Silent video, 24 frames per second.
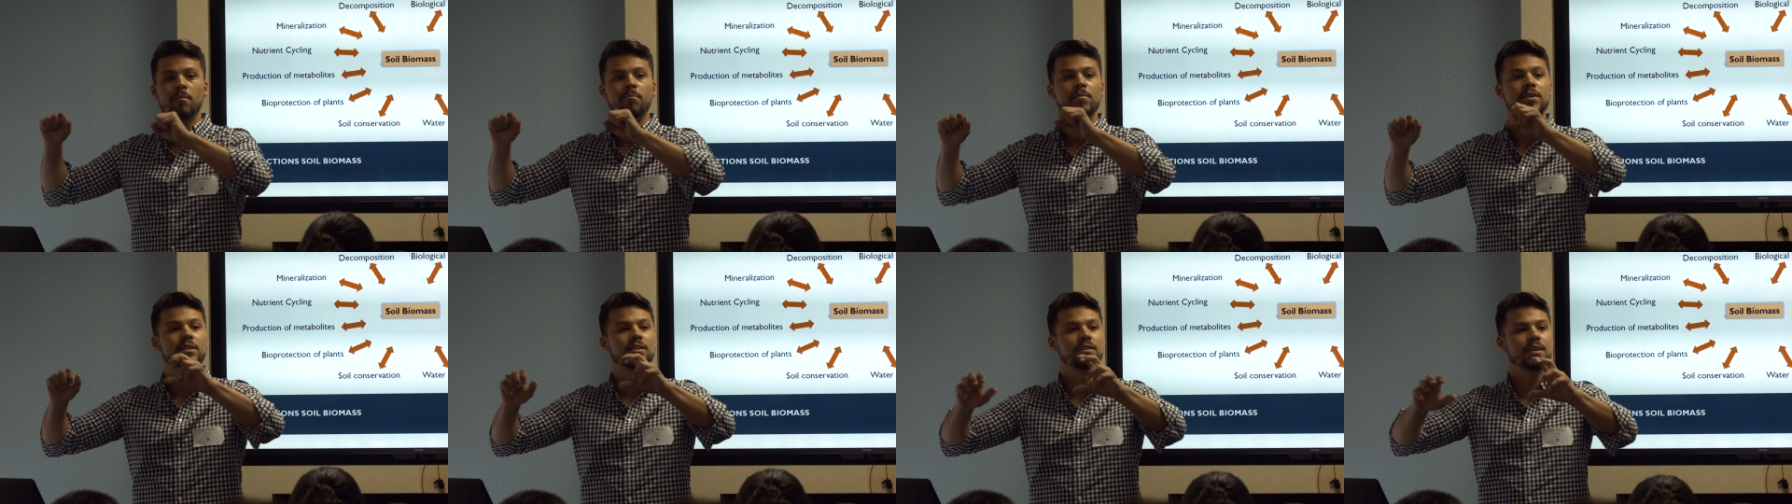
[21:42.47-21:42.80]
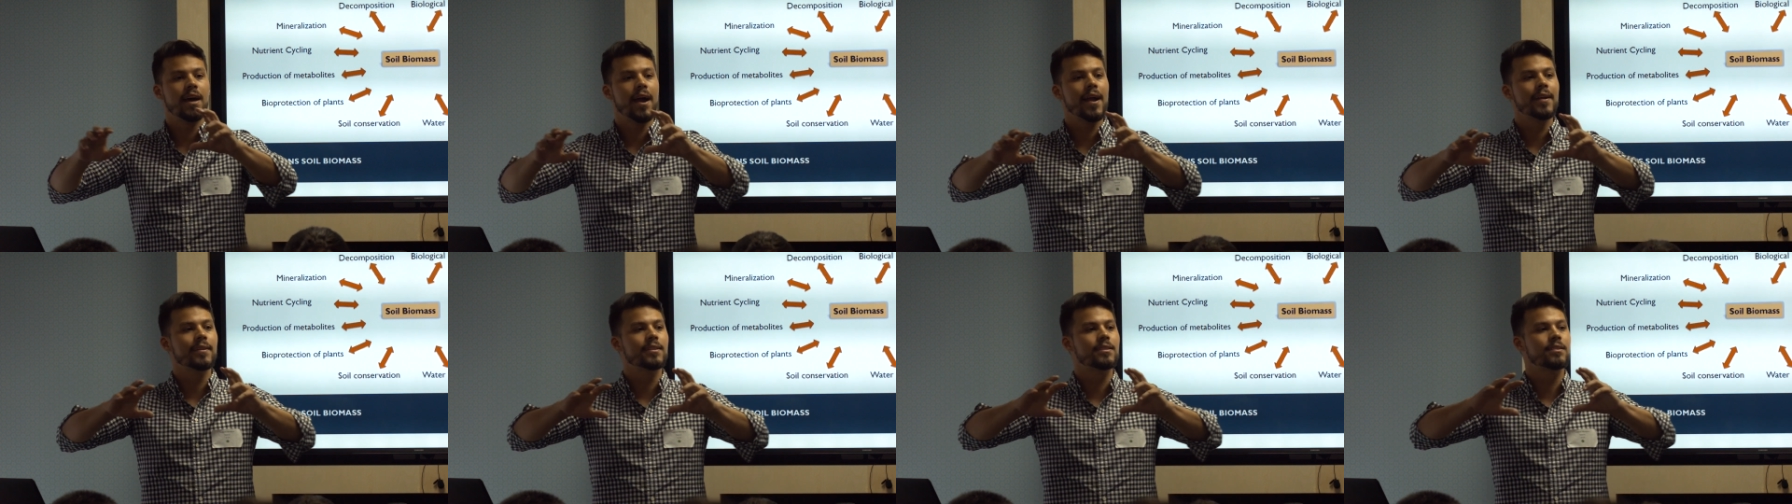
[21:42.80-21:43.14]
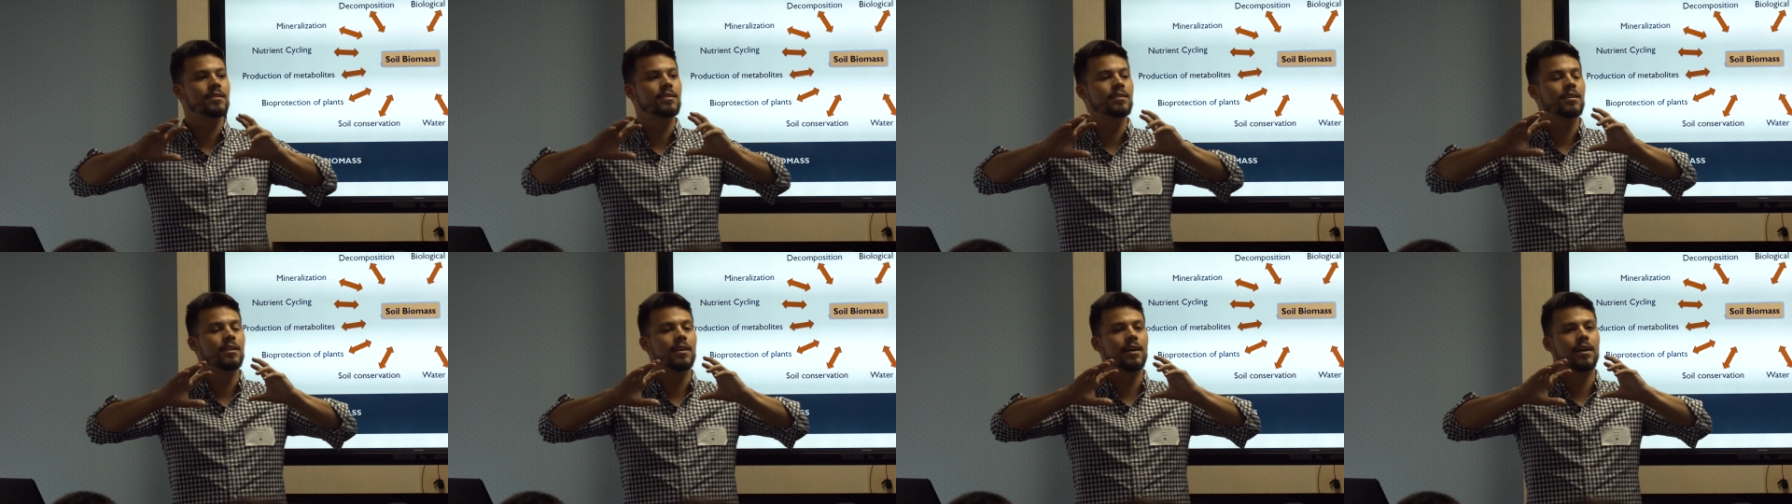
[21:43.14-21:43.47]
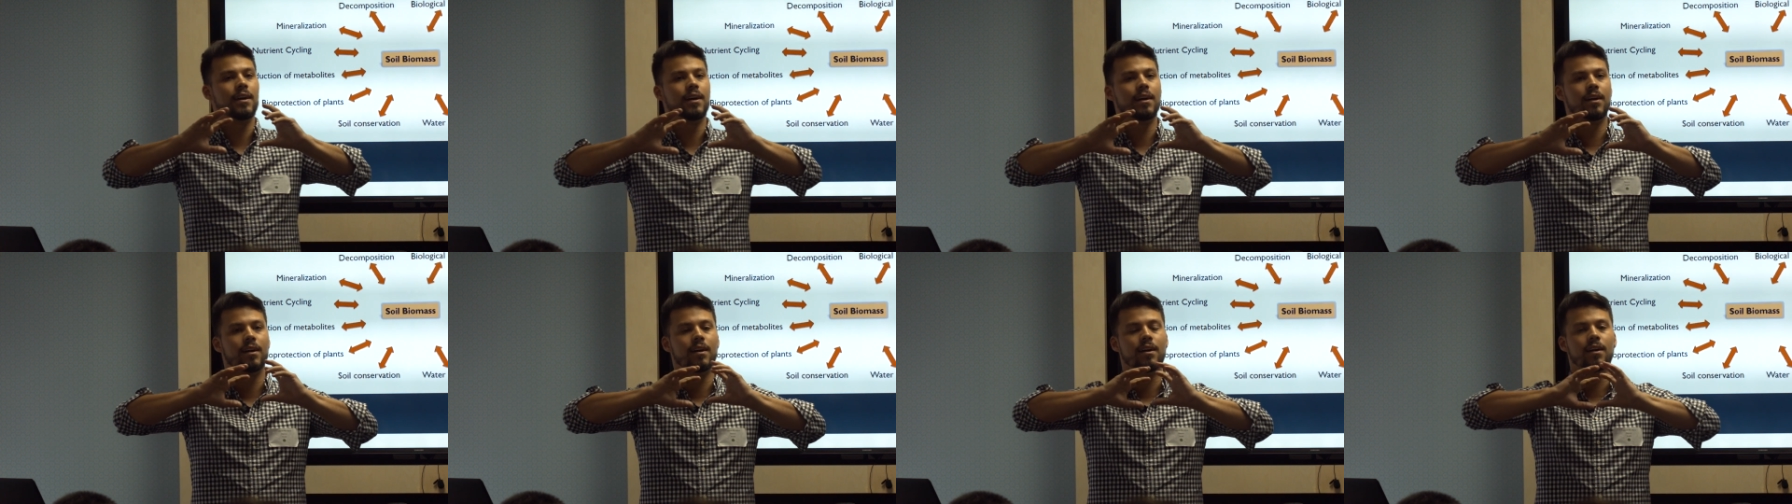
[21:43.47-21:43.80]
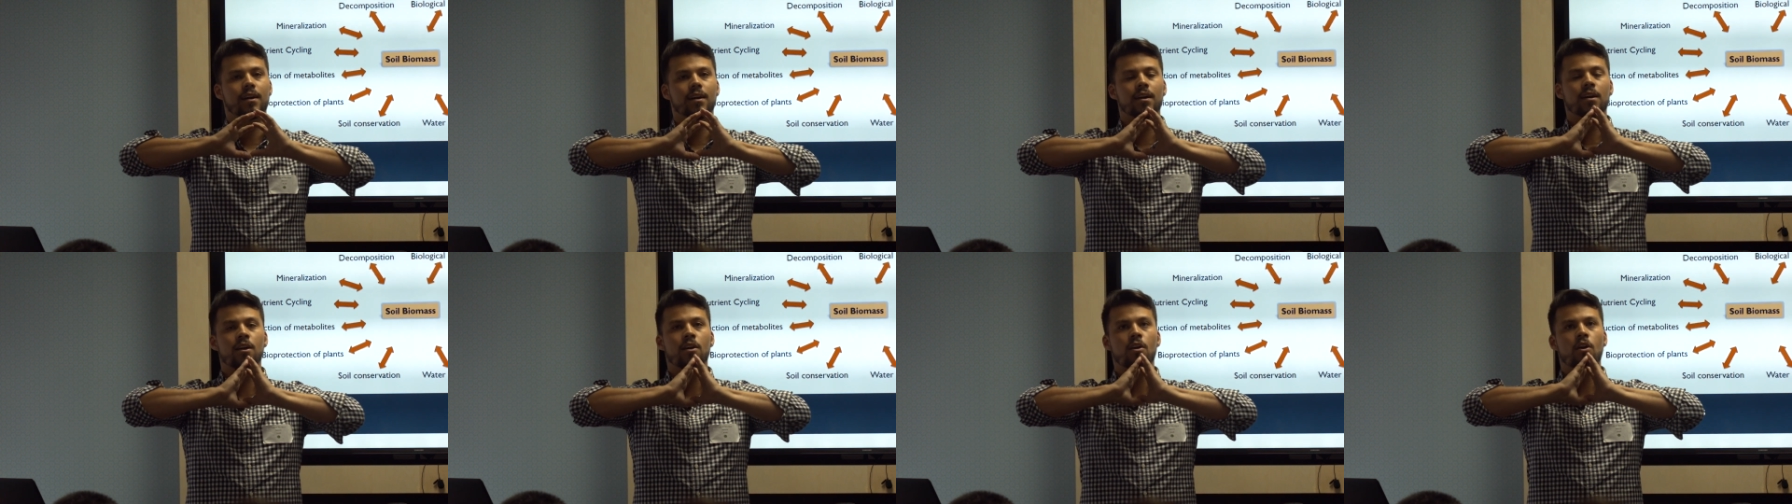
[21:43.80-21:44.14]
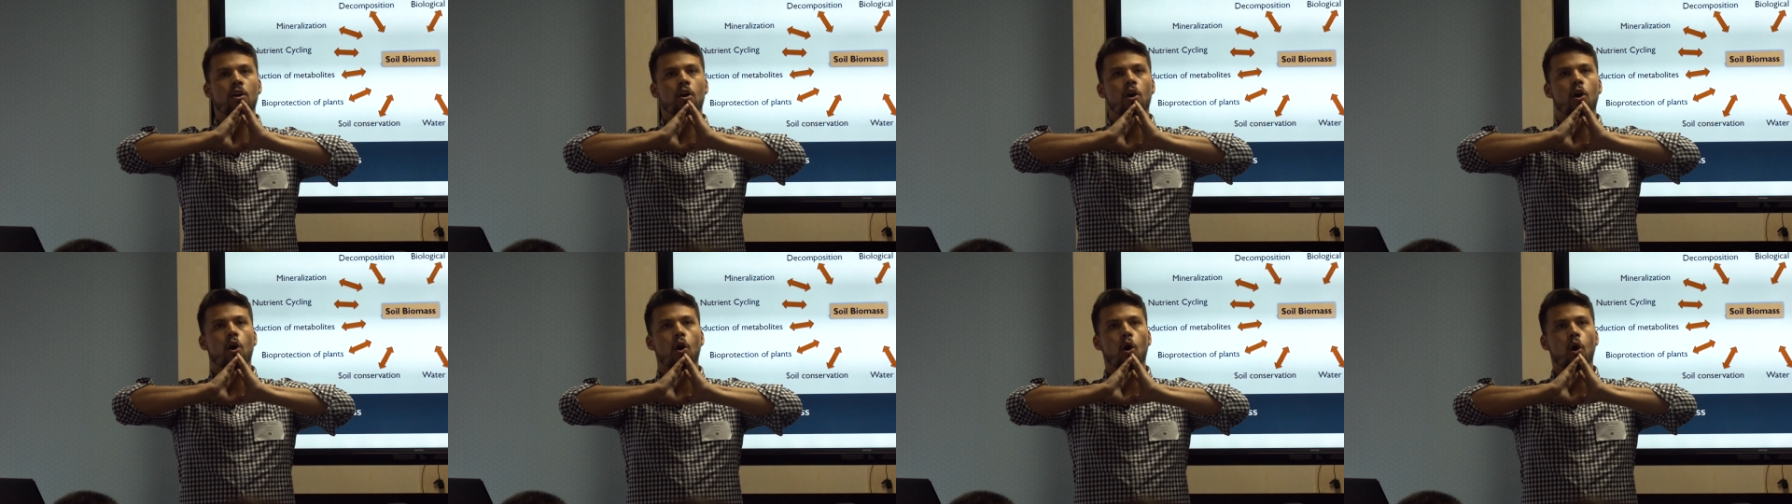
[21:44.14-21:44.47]
besides uh,
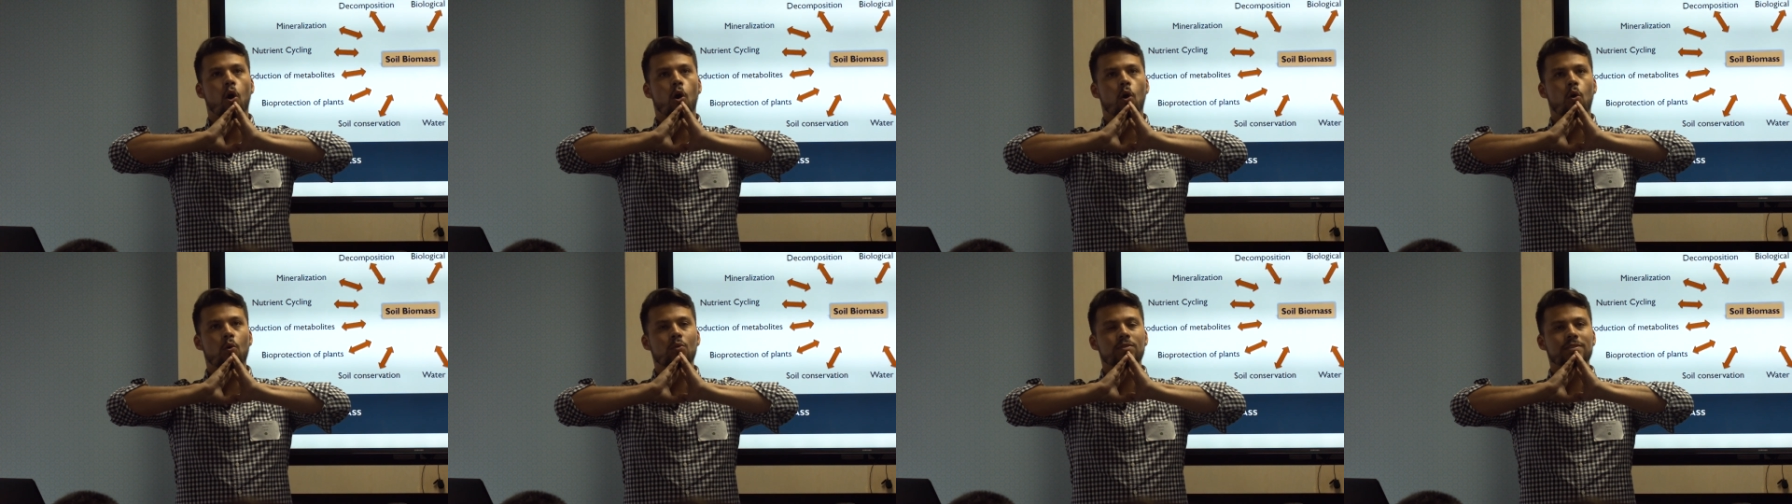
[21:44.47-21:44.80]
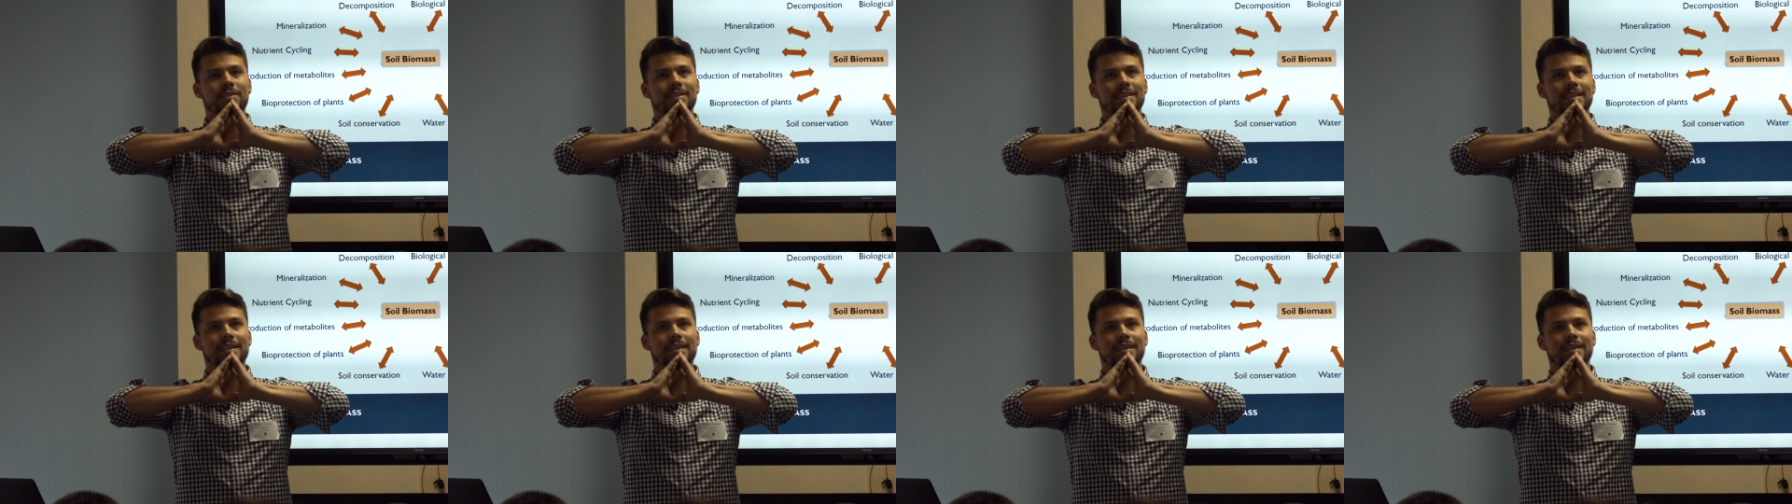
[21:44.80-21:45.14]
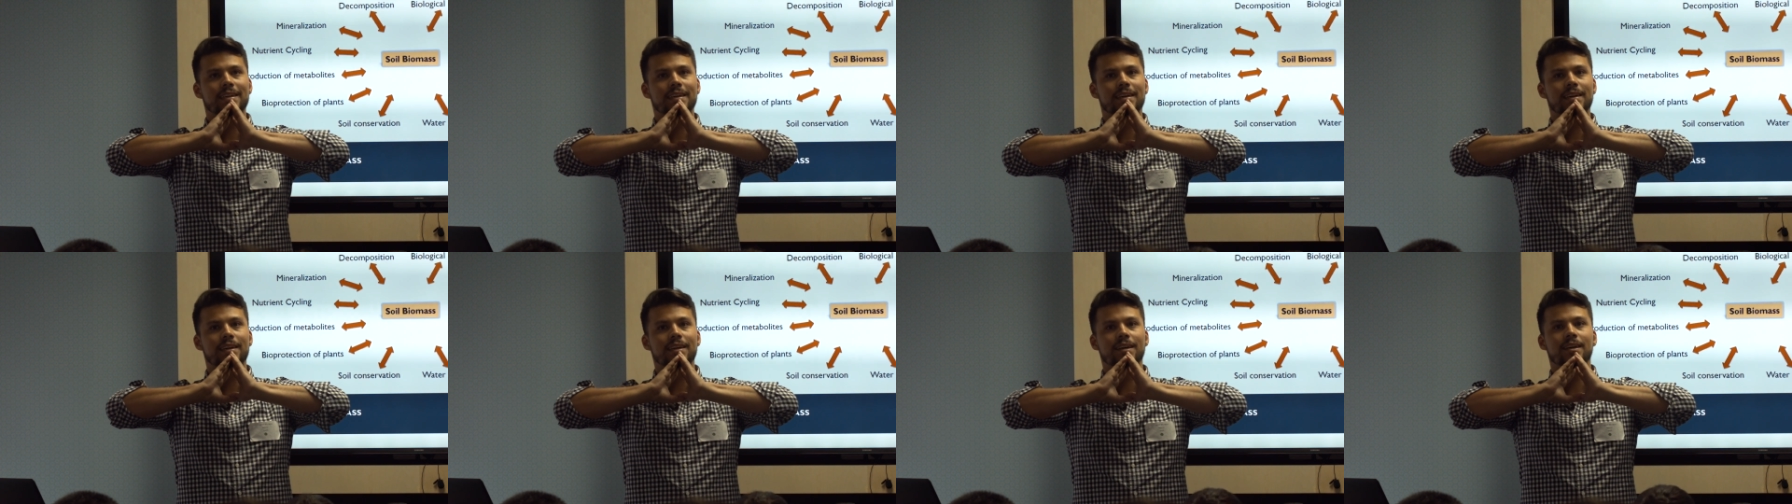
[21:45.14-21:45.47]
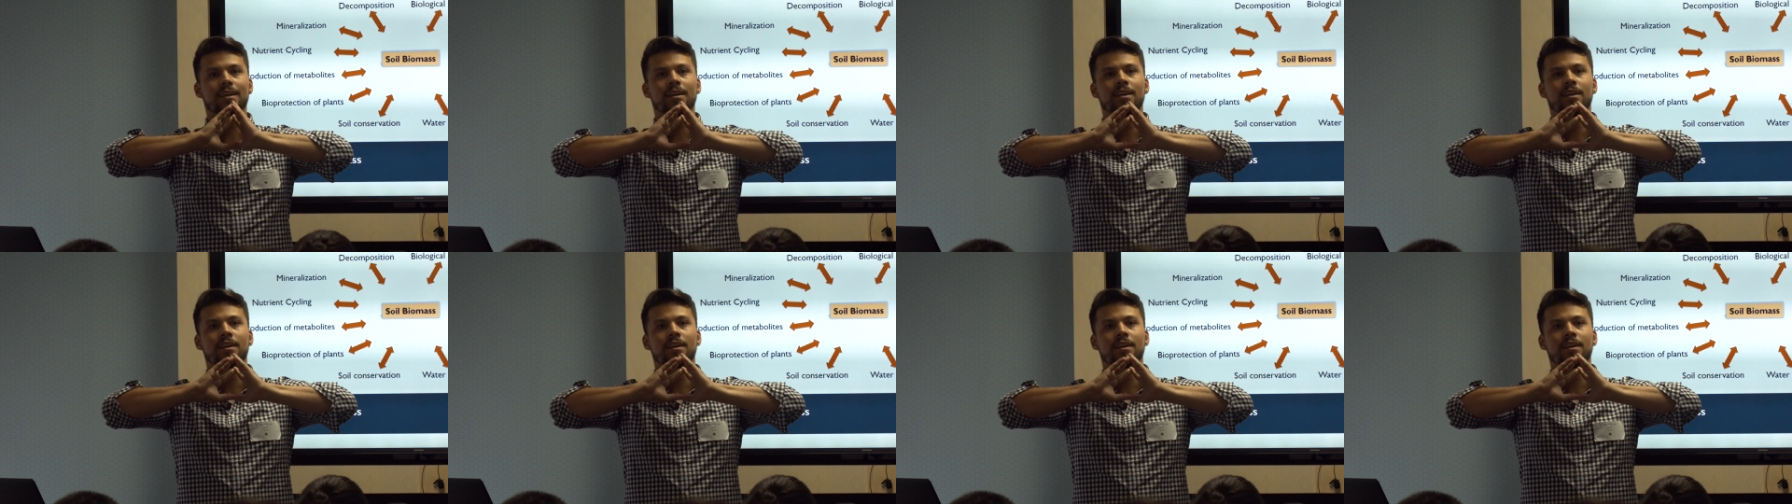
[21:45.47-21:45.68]
all the